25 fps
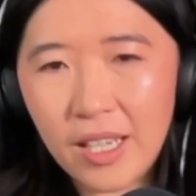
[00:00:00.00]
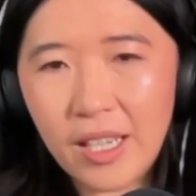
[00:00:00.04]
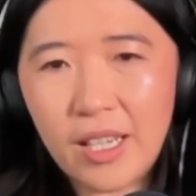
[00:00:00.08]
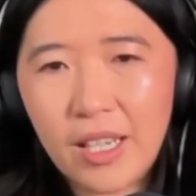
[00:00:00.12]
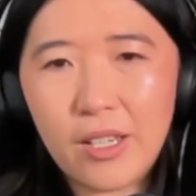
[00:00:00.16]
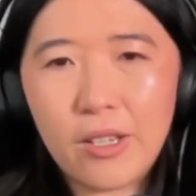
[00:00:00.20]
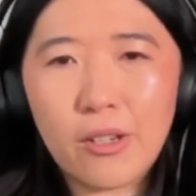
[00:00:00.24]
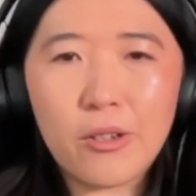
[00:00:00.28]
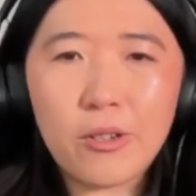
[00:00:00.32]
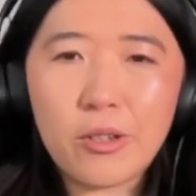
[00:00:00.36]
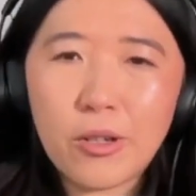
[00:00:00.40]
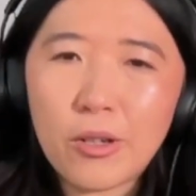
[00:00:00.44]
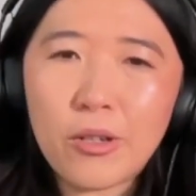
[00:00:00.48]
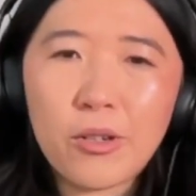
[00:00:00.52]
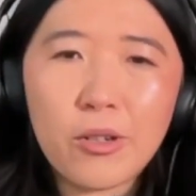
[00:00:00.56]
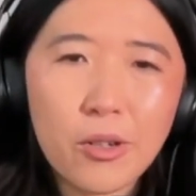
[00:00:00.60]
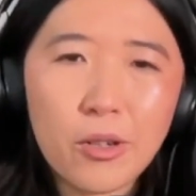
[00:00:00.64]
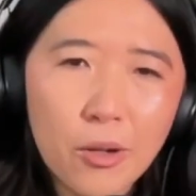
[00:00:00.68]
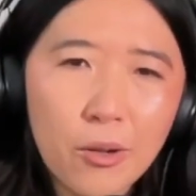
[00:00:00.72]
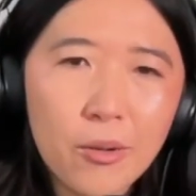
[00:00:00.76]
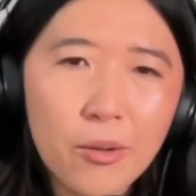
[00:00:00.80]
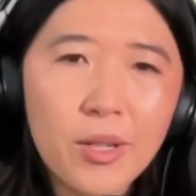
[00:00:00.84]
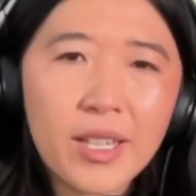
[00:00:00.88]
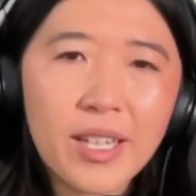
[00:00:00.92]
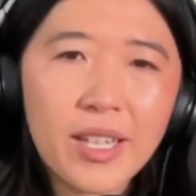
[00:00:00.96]
You
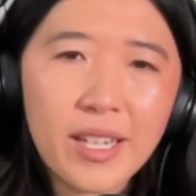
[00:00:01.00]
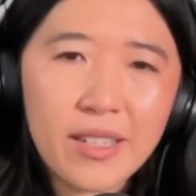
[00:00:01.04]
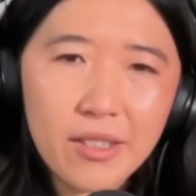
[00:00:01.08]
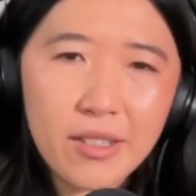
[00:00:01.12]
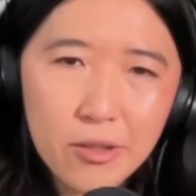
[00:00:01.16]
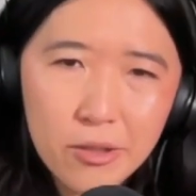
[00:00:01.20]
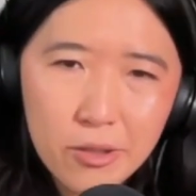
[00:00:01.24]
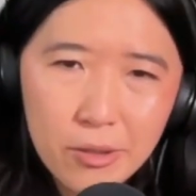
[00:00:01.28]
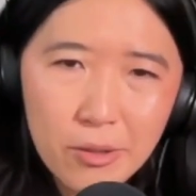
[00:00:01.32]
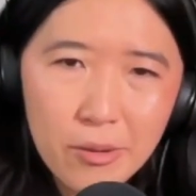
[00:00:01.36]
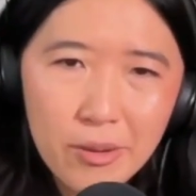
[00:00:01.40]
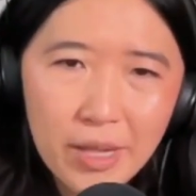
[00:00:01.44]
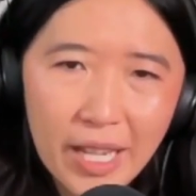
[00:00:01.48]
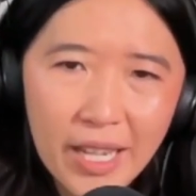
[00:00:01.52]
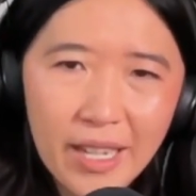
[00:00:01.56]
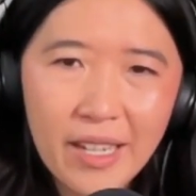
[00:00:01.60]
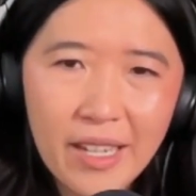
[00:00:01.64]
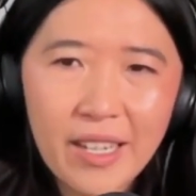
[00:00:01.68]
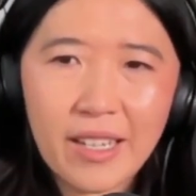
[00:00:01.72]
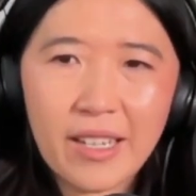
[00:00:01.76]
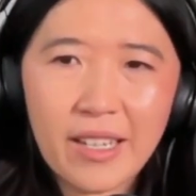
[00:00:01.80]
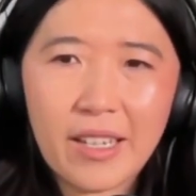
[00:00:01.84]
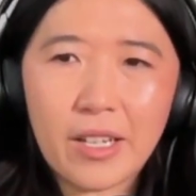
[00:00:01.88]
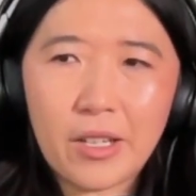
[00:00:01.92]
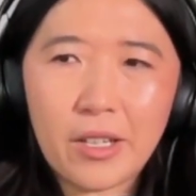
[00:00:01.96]
don't get to do that
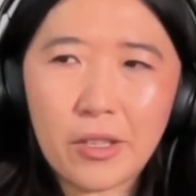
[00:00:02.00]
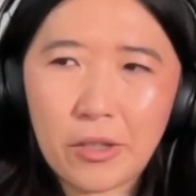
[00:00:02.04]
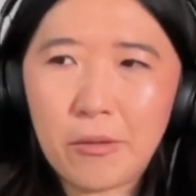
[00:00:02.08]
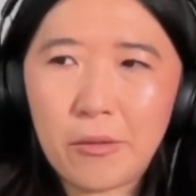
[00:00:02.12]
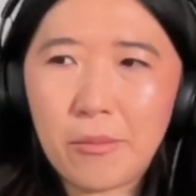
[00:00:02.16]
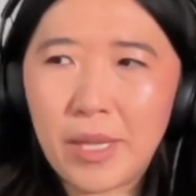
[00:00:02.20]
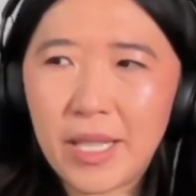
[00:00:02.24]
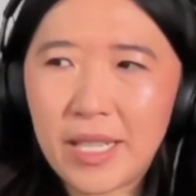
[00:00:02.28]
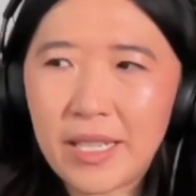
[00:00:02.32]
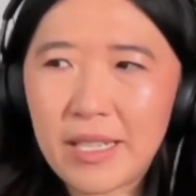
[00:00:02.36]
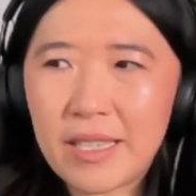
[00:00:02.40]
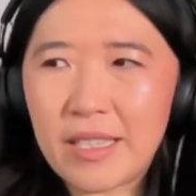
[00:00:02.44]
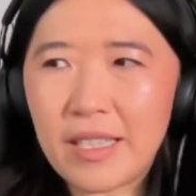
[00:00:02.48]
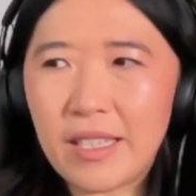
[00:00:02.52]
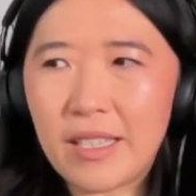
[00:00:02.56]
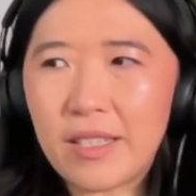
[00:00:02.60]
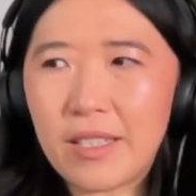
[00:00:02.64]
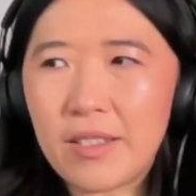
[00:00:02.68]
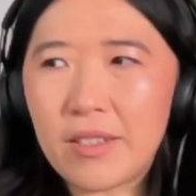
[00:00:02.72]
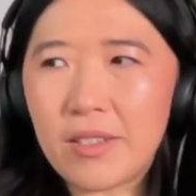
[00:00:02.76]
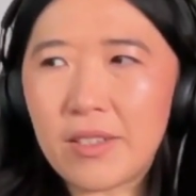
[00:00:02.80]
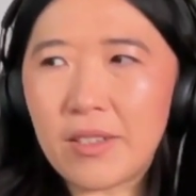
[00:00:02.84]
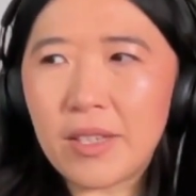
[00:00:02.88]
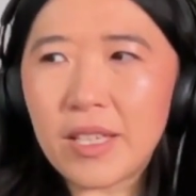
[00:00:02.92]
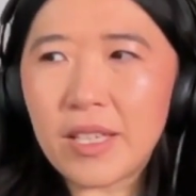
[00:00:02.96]
in acute medicine.
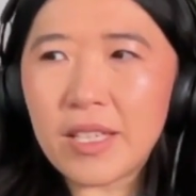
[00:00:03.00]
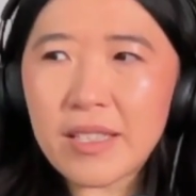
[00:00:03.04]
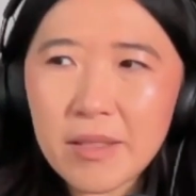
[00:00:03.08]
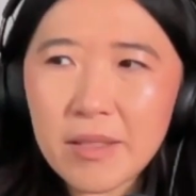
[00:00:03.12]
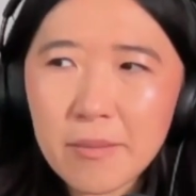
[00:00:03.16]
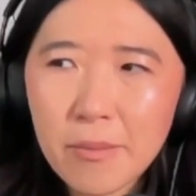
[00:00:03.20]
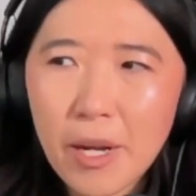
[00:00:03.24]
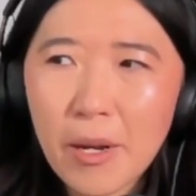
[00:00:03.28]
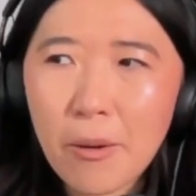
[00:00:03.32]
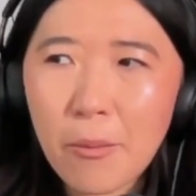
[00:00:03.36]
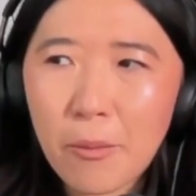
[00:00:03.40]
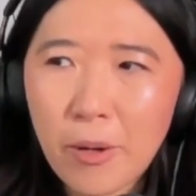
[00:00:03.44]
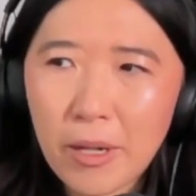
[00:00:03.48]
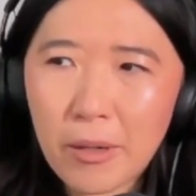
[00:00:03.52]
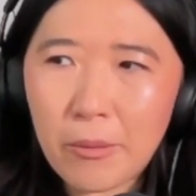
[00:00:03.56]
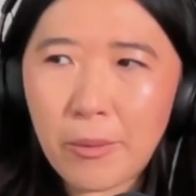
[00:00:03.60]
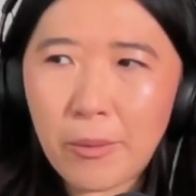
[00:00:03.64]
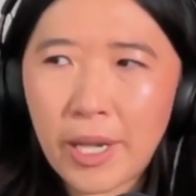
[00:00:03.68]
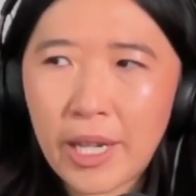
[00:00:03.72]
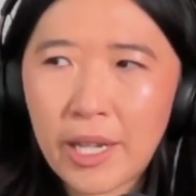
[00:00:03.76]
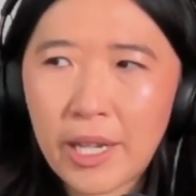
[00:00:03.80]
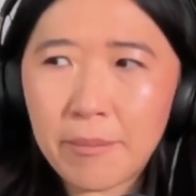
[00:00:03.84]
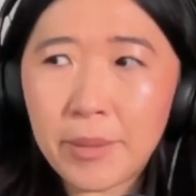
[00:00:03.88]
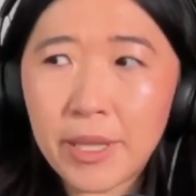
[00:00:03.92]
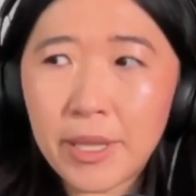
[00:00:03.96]
So this is my one way
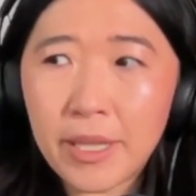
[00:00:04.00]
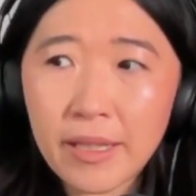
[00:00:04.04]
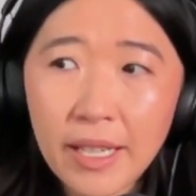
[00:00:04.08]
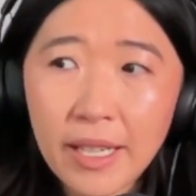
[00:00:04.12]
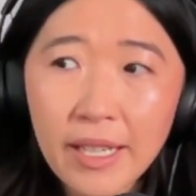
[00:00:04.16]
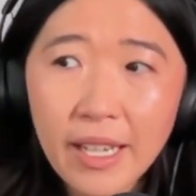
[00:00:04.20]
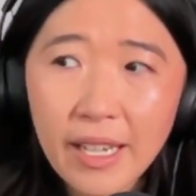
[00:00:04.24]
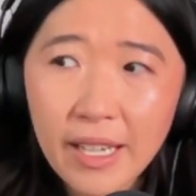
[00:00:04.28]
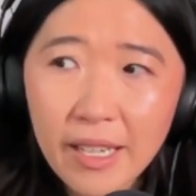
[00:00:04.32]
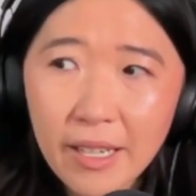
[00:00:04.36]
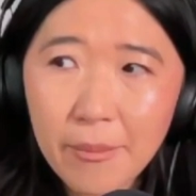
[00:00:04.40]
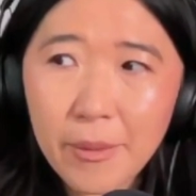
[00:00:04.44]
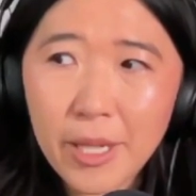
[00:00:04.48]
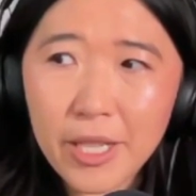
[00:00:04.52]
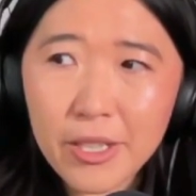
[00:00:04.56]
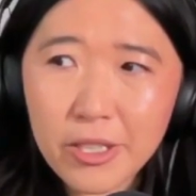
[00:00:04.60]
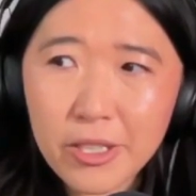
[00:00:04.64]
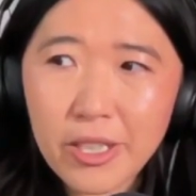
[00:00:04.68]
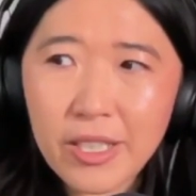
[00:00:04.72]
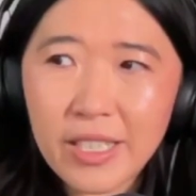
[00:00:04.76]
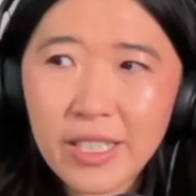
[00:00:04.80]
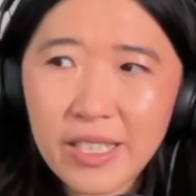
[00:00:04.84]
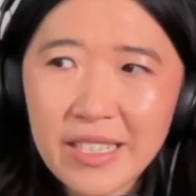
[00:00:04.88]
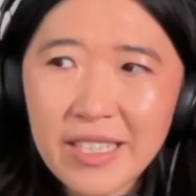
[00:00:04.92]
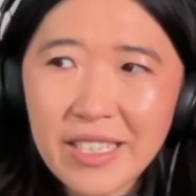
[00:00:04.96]
of being like, hey, I'm actually
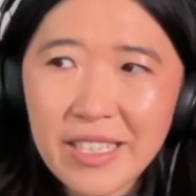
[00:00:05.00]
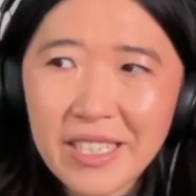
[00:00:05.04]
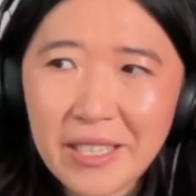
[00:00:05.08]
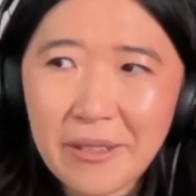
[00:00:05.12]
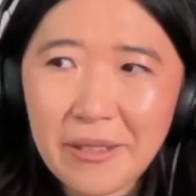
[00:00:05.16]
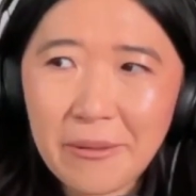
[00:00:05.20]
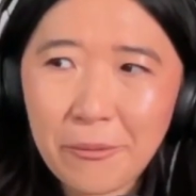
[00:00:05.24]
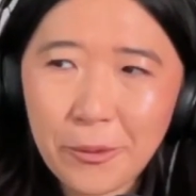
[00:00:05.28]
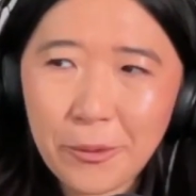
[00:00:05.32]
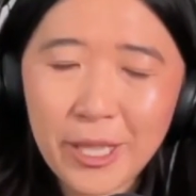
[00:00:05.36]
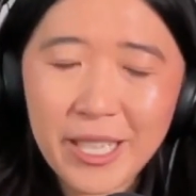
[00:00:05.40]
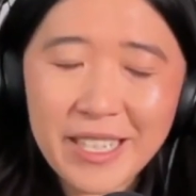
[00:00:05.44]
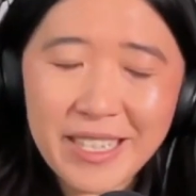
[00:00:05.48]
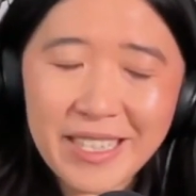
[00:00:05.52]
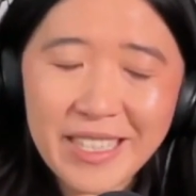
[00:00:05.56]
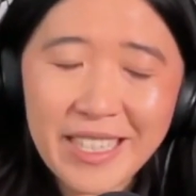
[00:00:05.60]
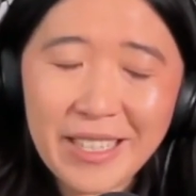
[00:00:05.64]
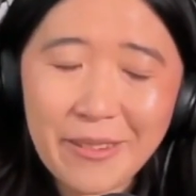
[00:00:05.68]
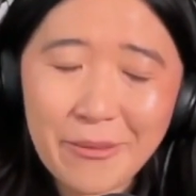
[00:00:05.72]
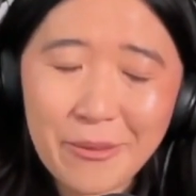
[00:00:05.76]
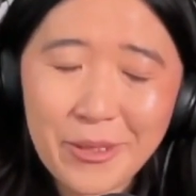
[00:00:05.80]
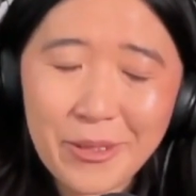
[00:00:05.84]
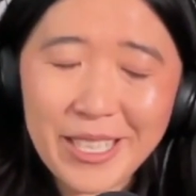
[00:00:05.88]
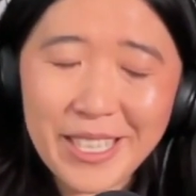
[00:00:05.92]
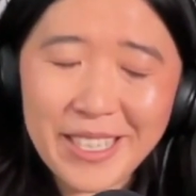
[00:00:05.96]
going to see if what I said
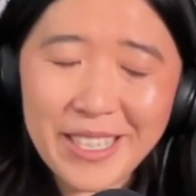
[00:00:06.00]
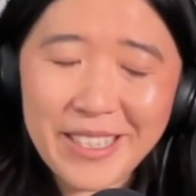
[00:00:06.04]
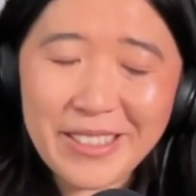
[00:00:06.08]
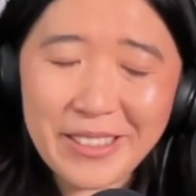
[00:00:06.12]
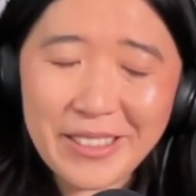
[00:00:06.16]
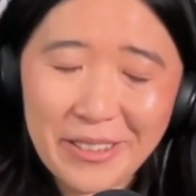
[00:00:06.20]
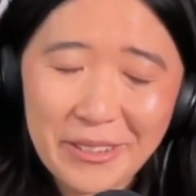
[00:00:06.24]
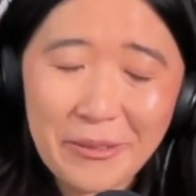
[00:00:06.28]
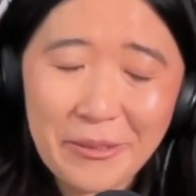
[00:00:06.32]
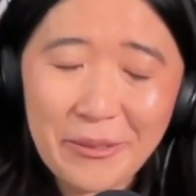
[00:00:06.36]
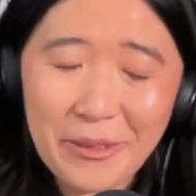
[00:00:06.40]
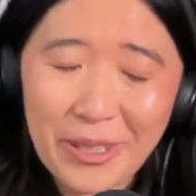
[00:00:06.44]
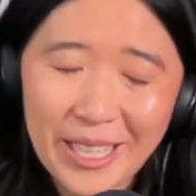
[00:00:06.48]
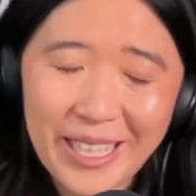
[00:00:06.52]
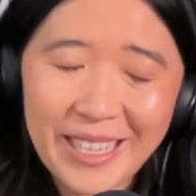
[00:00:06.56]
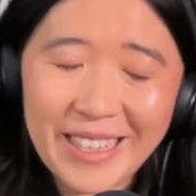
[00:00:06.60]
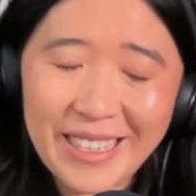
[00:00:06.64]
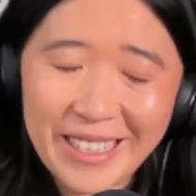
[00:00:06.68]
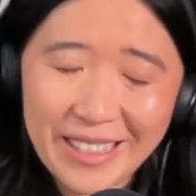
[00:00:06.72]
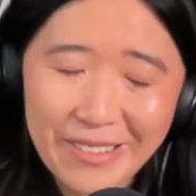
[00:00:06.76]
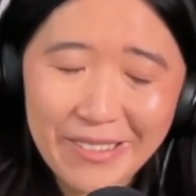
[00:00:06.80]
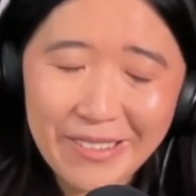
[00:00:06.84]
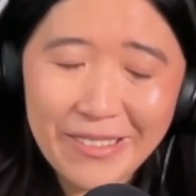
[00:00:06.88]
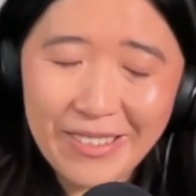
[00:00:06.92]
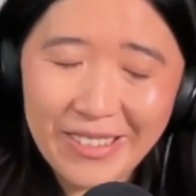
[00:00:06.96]
was actually the right
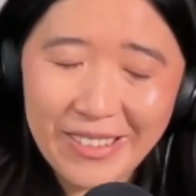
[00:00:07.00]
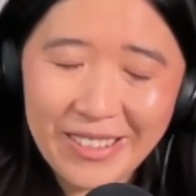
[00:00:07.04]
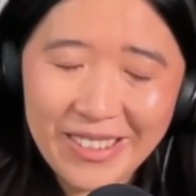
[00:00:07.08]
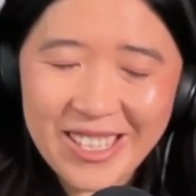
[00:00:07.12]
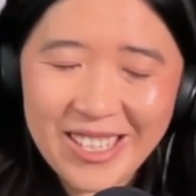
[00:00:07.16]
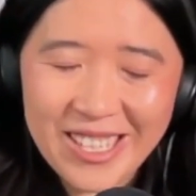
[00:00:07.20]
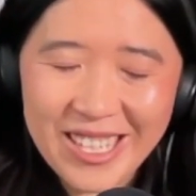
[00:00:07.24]
thing or not.